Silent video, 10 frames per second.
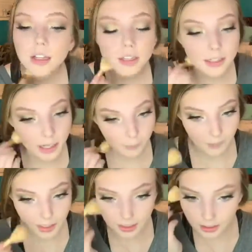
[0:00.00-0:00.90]
and down
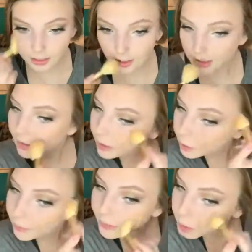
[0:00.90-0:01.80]
my neck and
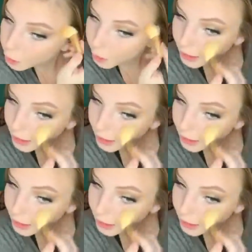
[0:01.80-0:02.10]
just make sure